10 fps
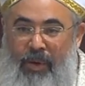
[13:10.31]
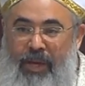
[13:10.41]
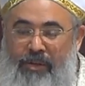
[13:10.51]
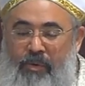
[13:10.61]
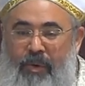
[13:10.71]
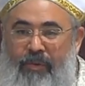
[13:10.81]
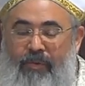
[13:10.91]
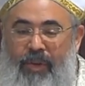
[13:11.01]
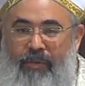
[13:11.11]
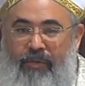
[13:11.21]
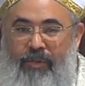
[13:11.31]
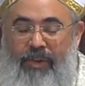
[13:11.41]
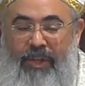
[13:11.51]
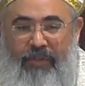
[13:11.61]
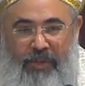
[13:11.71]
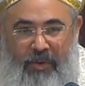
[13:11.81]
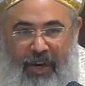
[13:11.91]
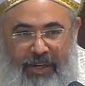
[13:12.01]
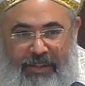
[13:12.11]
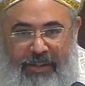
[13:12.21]
So if if to live is
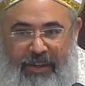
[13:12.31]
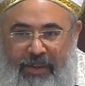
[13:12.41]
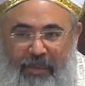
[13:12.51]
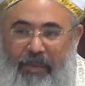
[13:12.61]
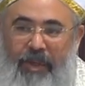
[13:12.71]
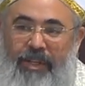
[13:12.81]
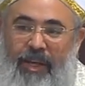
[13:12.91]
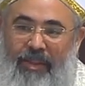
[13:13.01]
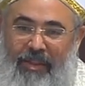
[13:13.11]
Christ, then what about death?